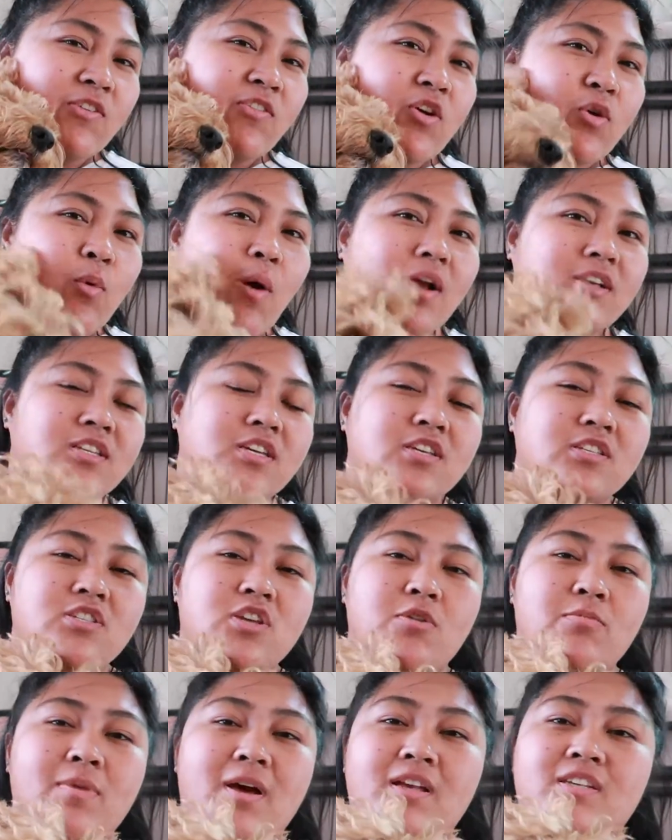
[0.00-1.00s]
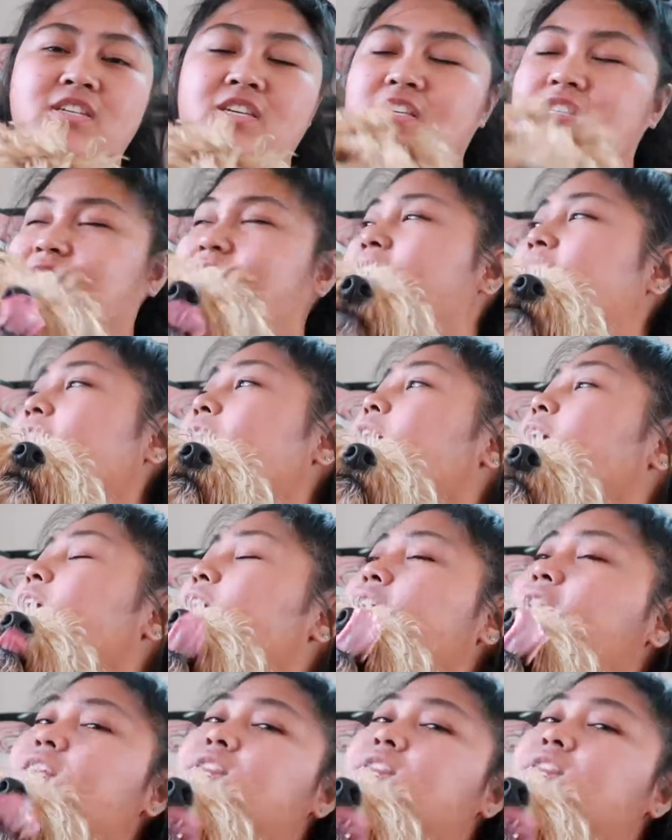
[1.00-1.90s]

you for watching so much. He said, mm-hmm.